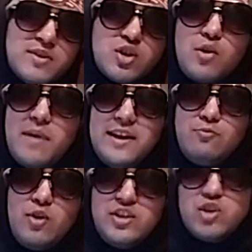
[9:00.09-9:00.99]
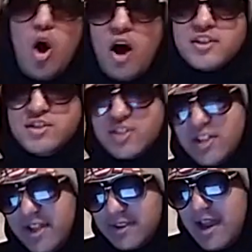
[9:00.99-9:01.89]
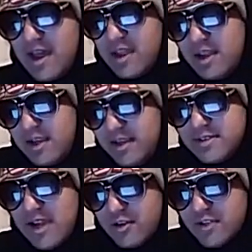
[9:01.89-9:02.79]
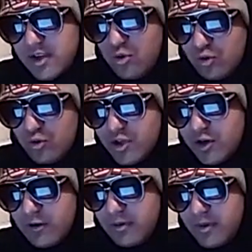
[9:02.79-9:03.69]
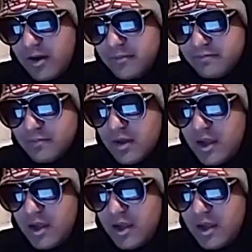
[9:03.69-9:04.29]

much on the mic where he talks and shit like that. He sounds like cool, you know what I mean?